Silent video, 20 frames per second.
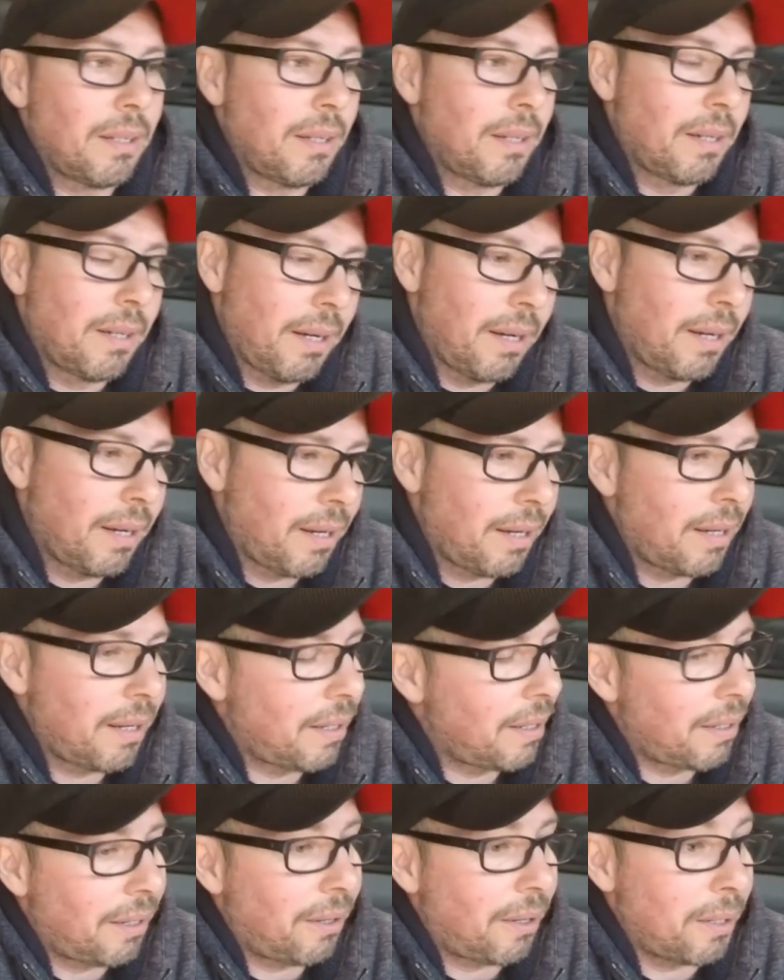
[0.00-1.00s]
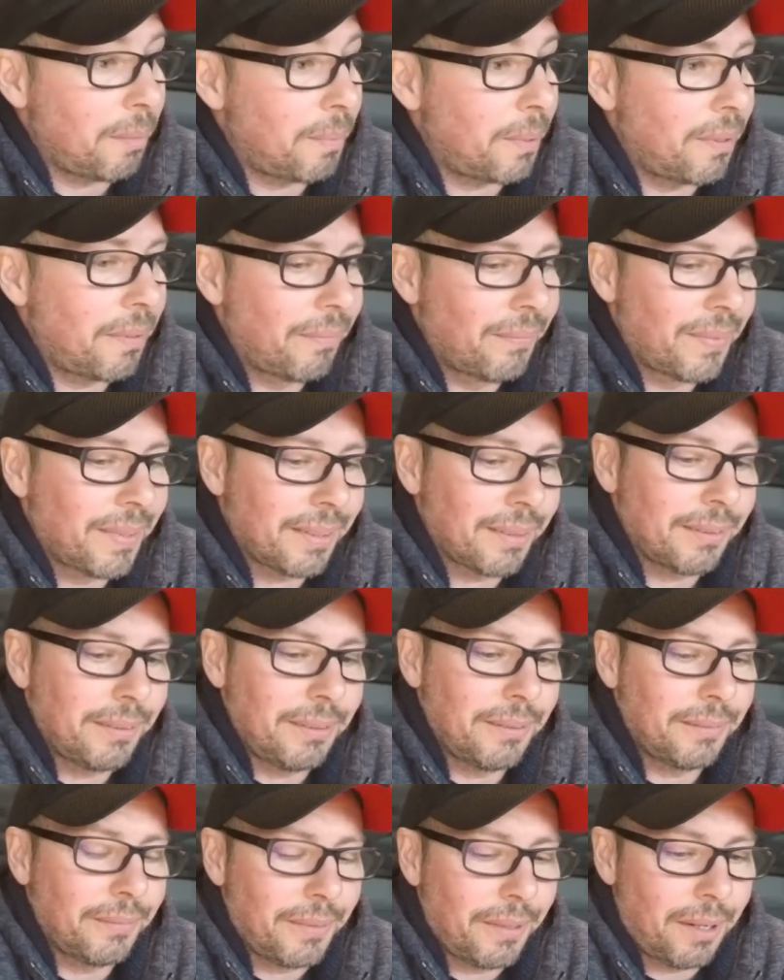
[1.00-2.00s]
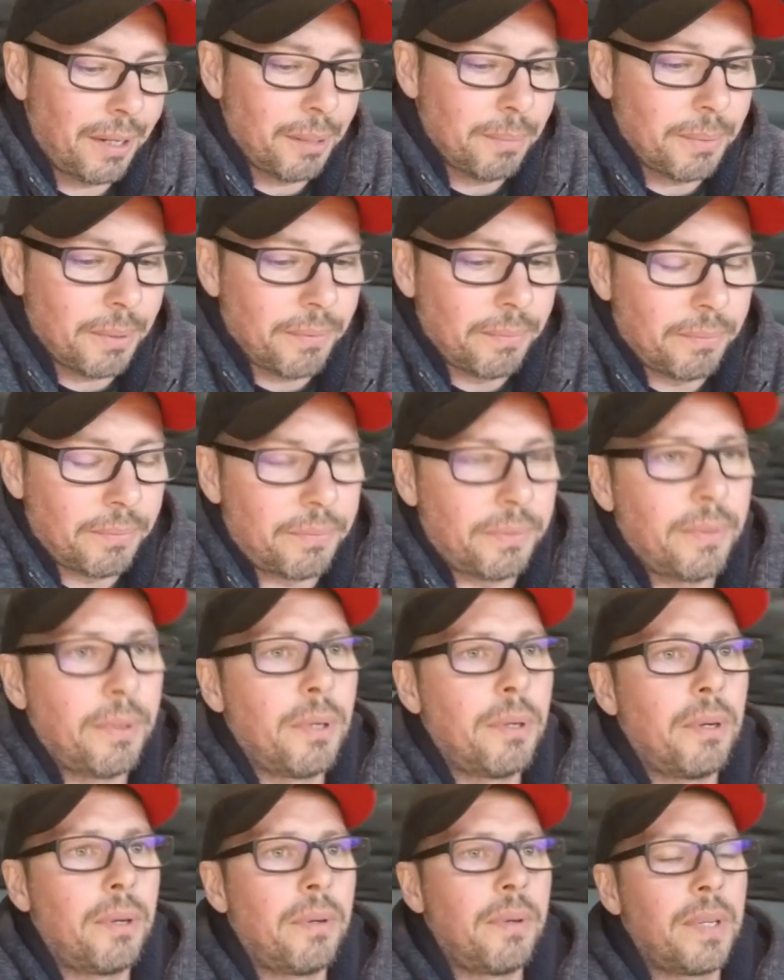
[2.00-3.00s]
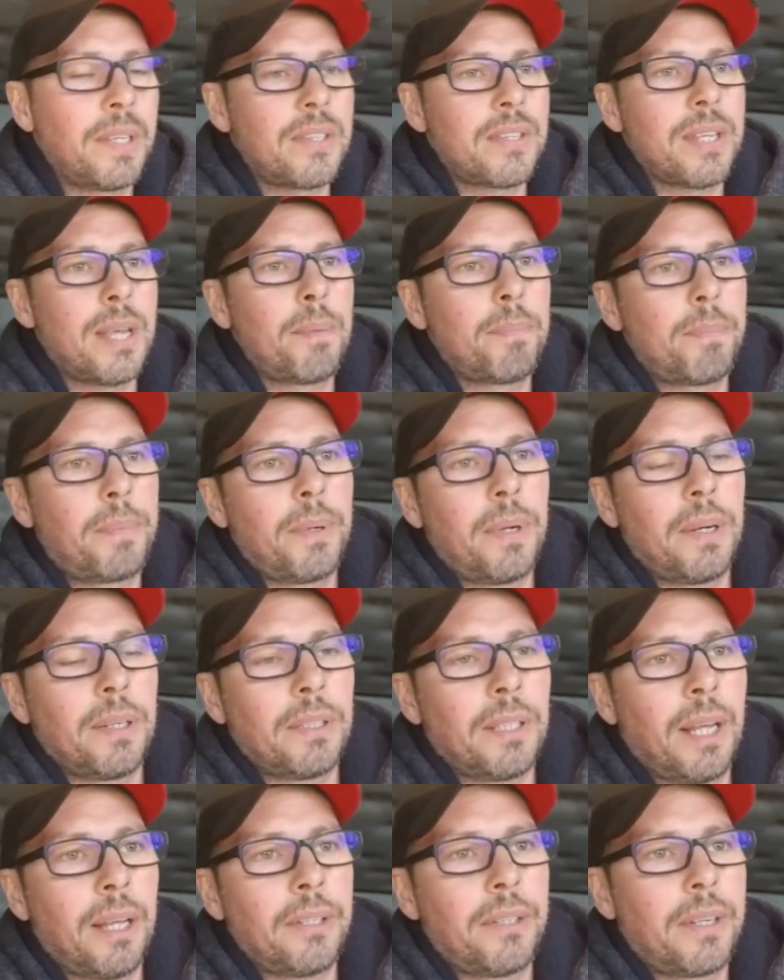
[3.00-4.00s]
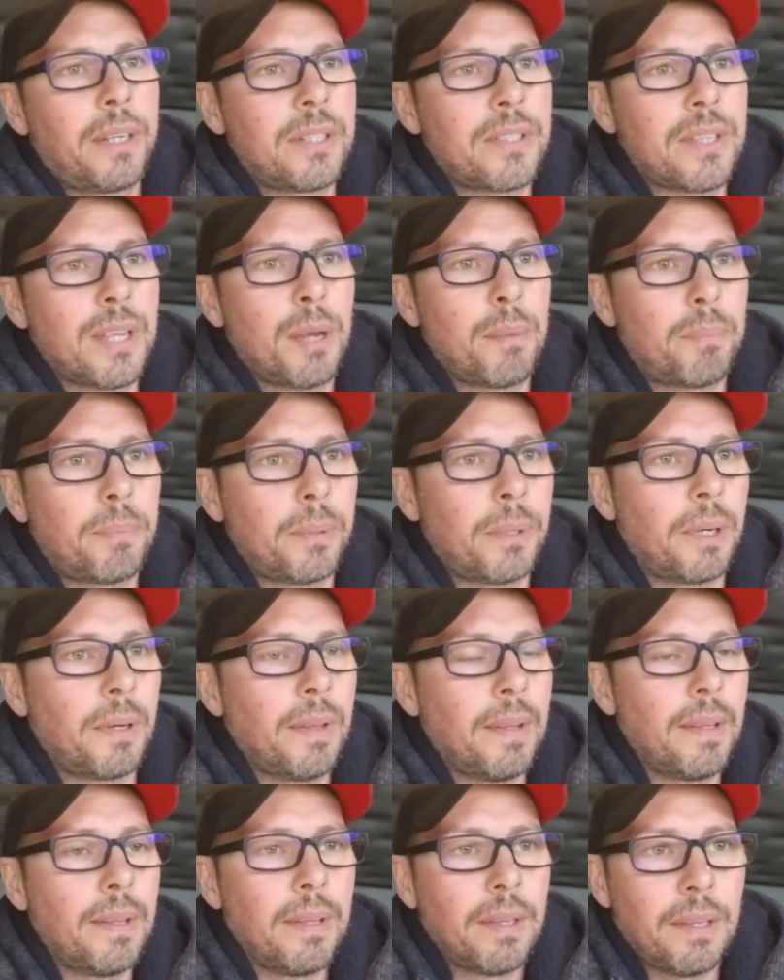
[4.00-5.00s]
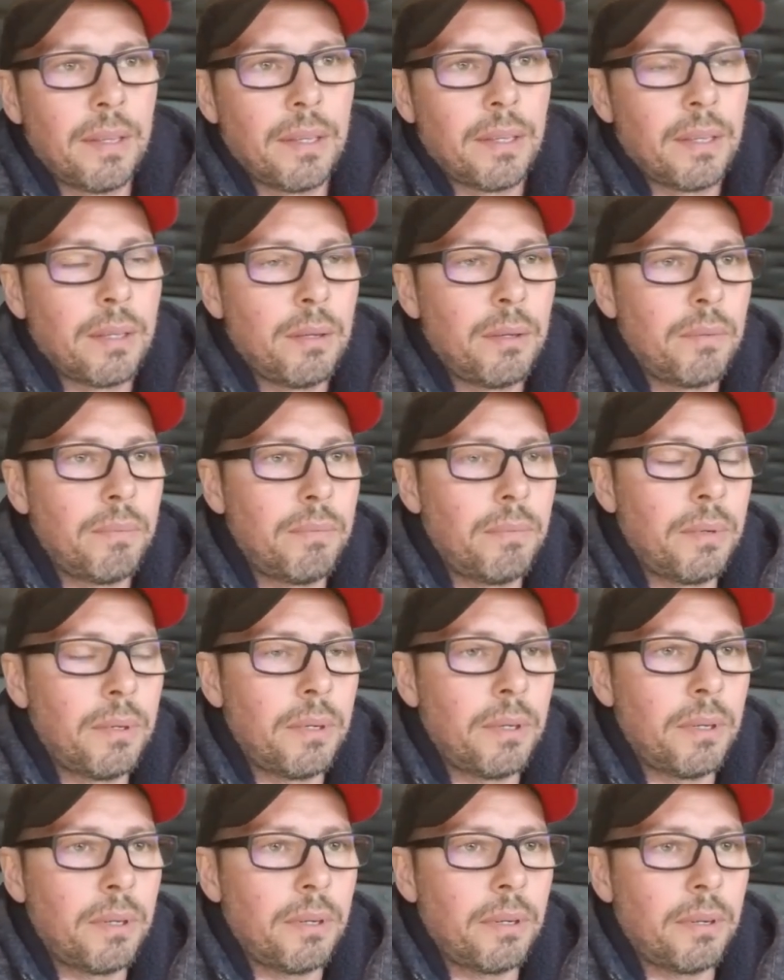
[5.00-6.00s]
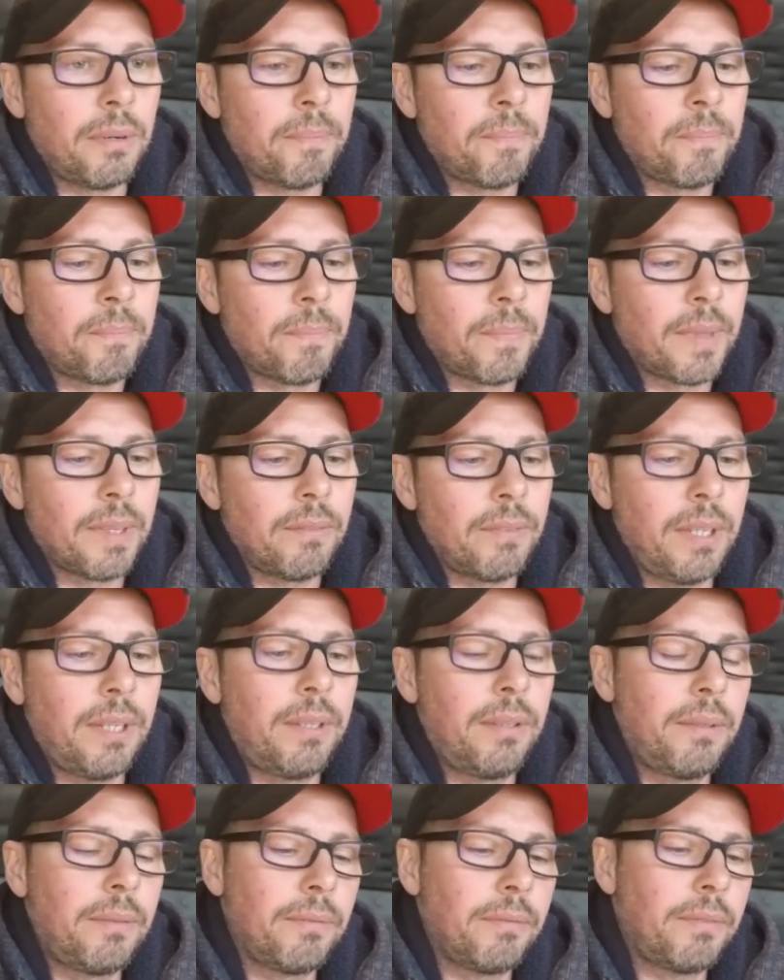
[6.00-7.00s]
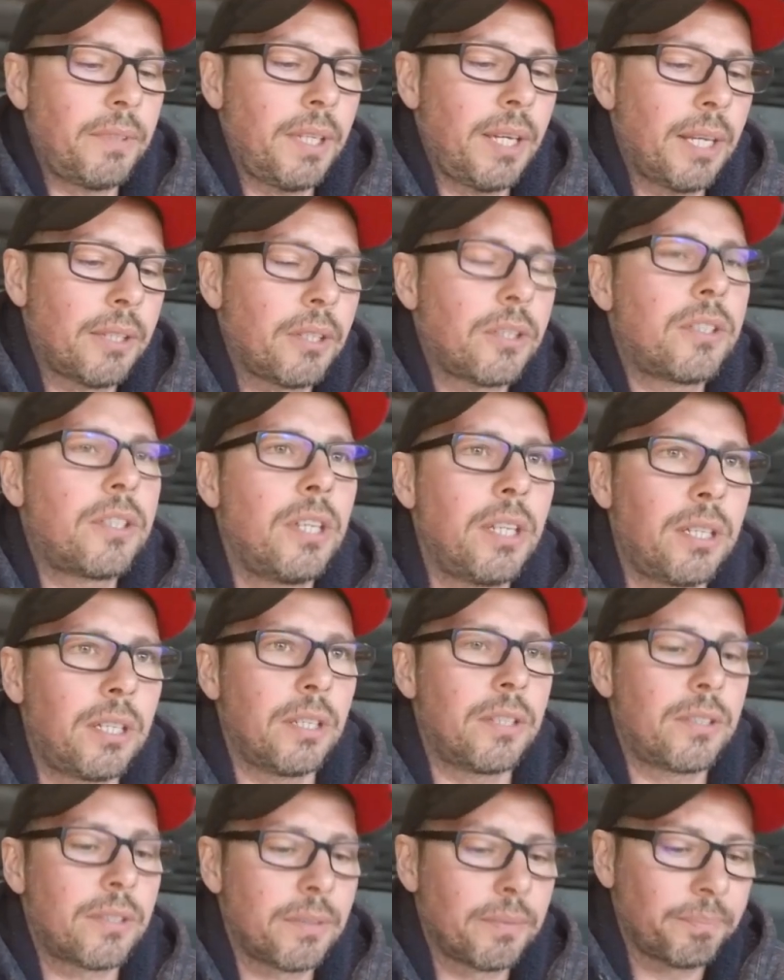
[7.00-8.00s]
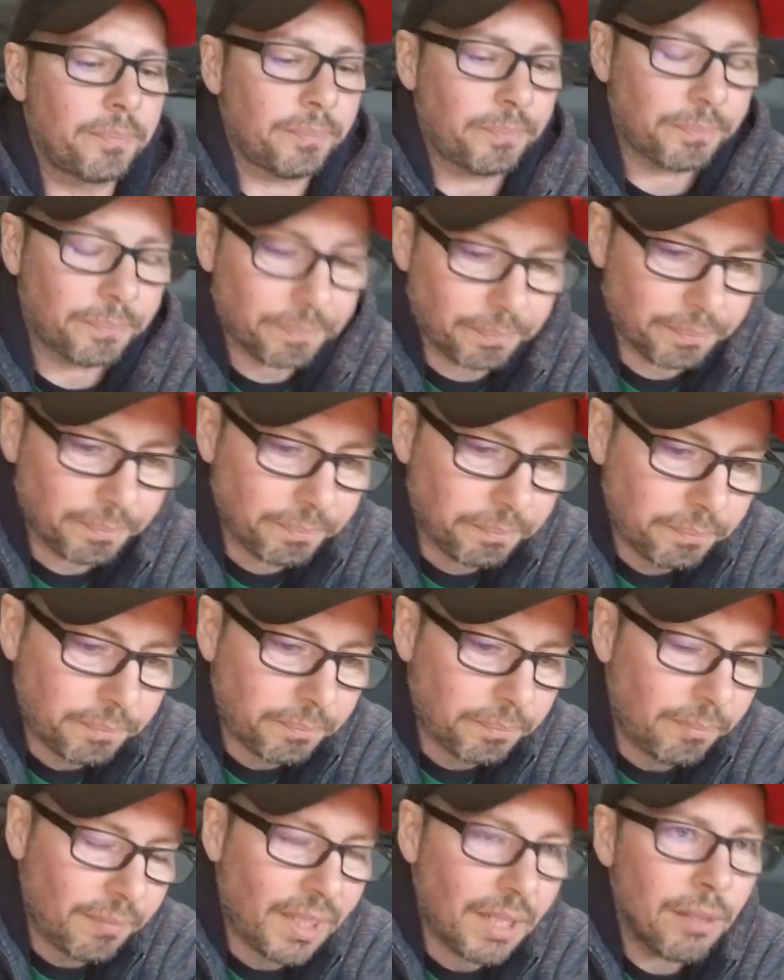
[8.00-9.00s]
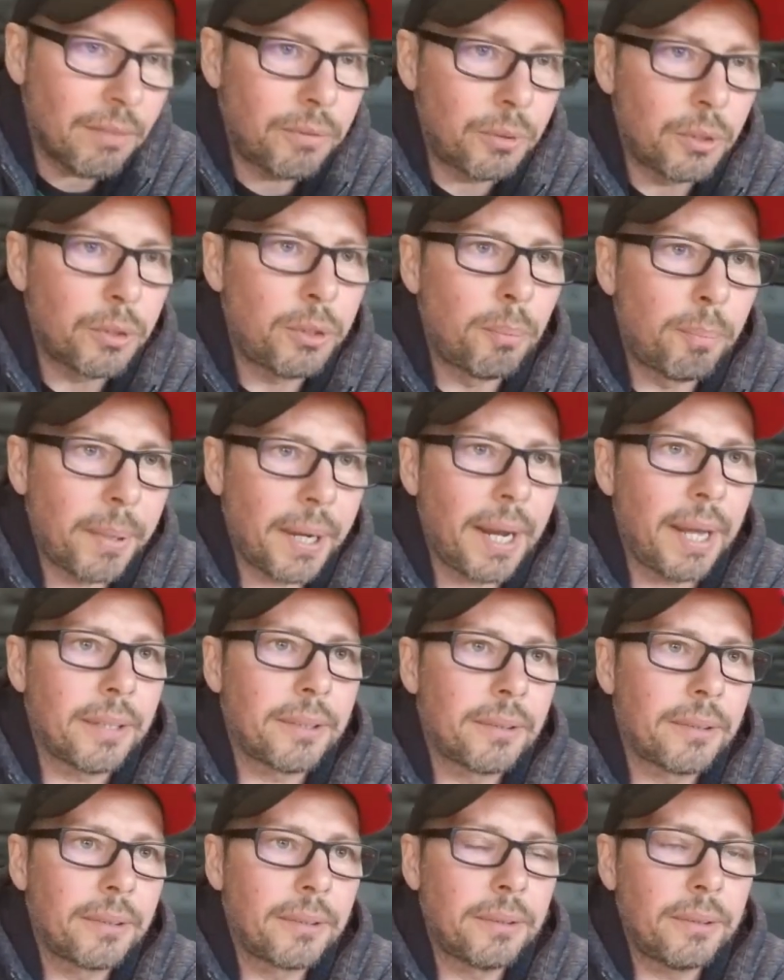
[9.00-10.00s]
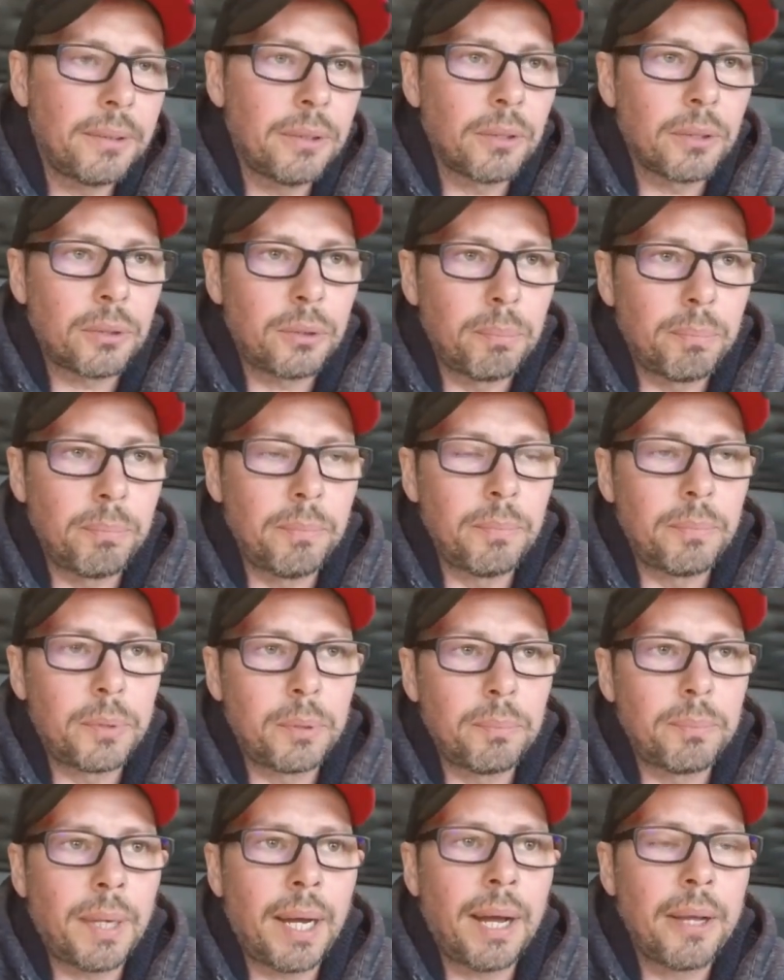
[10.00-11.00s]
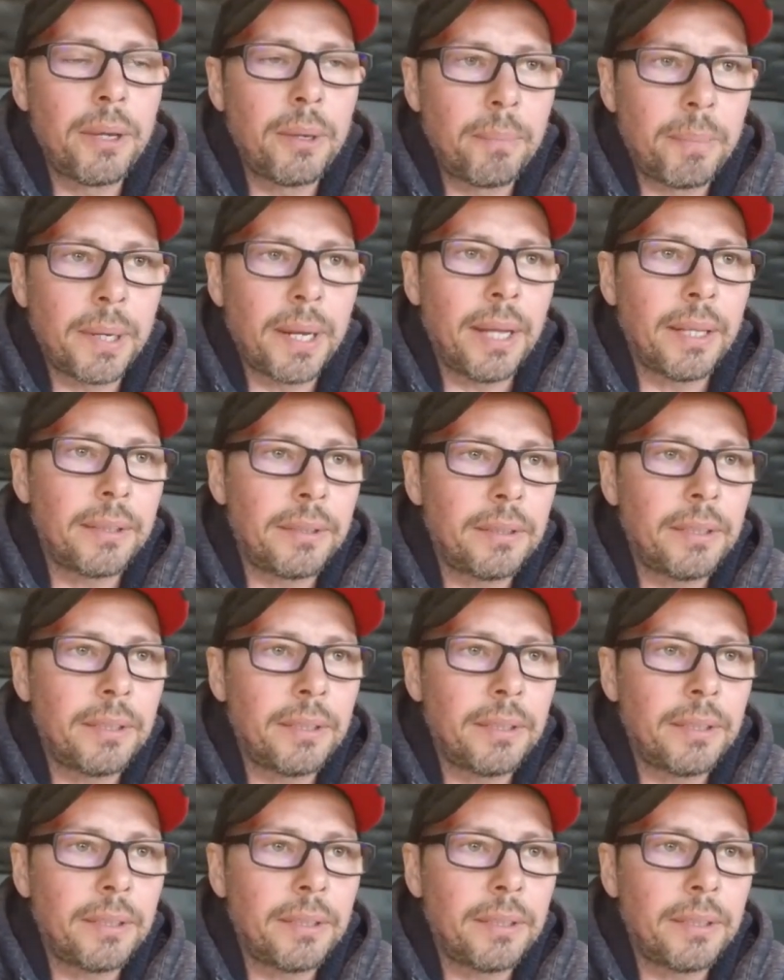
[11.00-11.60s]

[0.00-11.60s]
Horrible, you know, horrible. Another example, we had a ticket for the bread, you know, to buy a bread.